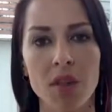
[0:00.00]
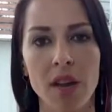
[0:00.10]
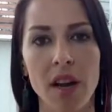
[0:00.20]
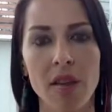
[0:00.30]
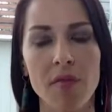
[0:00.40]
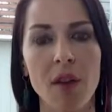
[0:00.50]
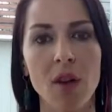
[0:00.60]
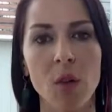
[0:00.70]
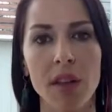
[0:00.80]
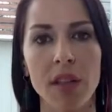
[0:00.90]
I followed
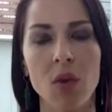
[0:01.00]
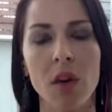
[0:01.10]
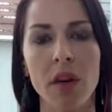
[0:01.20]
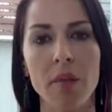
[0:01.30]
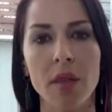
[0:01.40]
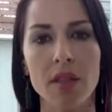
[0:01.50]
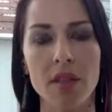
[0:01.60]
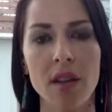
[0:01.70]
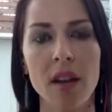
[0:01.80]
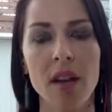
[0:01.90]
one of these guarimbas,
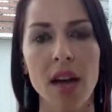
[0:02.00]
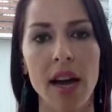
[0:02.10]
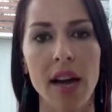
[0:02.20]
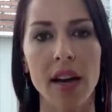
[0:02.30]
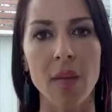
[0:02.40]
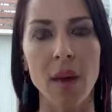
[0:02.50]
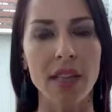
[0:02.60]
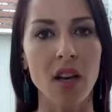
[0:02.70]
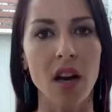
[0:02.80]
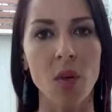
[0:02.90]
and I
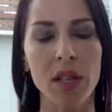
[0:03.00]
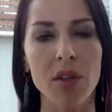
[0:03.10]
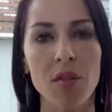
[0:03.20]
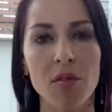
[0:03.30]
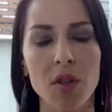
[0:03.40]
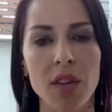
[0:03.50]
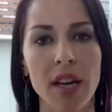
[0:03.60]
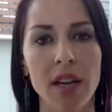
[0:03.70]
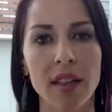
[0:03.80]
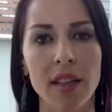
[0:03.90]
saw what they do
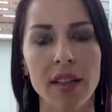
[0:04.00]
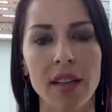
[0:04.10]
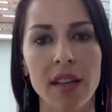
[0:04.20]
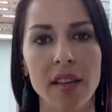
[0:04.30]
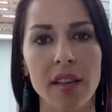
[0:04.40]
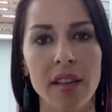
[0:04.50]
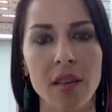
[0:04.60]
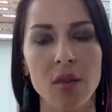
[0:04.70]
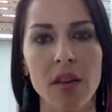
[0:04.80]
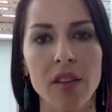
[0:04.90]
firsthand. They
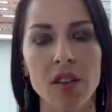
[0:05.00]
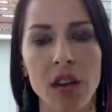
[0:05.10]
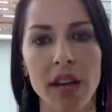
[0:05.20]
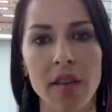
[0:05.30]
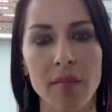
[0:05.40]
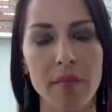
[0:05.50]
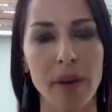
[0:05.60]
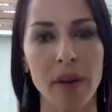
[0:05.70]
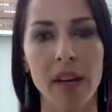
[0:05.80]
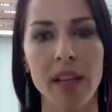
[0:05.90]
create giant
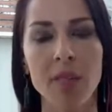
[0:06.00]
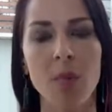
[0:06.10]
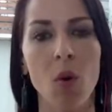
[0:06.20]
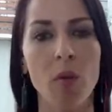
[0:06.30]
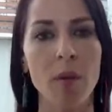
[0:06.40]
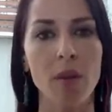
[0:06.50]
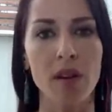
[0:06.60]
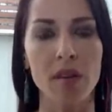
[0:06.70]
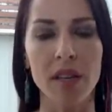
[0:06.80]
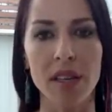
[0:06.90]
barricades, pull people out of
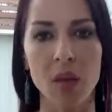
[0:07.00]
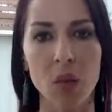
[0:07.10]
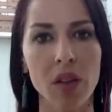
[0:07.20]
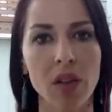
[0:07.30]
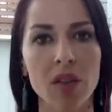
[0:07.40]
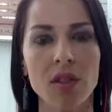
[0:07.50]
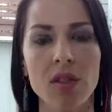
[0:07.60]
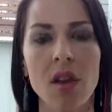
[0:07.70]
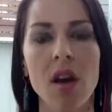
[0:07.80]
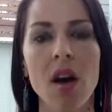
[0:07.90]
18-wheelers,
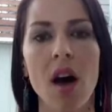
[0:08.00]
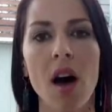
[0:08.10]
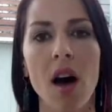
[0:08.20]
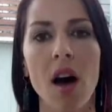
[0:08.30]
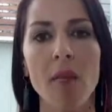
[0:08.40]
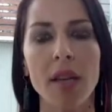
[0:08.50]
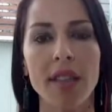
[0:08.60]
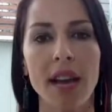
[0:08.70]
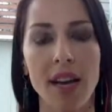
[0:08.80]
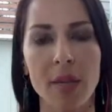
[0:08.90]

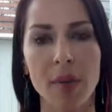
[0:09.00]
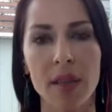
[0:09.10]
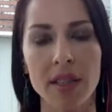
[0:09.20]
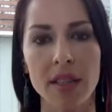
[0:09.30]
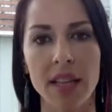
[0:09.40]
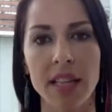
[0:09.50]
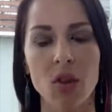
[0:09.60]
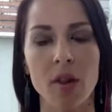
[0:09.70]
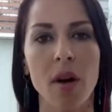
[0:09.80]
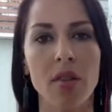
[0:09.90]
attack police lines
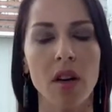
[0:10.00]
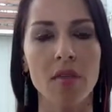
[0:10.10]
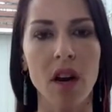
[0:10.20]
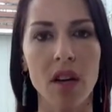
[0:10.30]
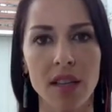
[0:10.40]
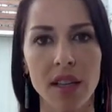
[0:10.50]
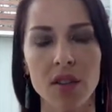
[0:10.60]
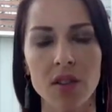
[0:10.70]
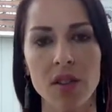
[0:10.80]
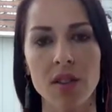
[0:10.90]
with Molotov
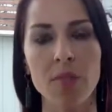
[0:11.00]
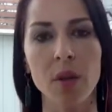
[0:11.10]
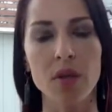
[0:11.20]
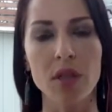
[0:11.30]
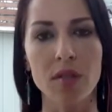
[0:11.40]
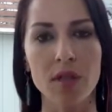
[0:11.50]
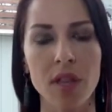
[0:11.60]
cocktails, explosives.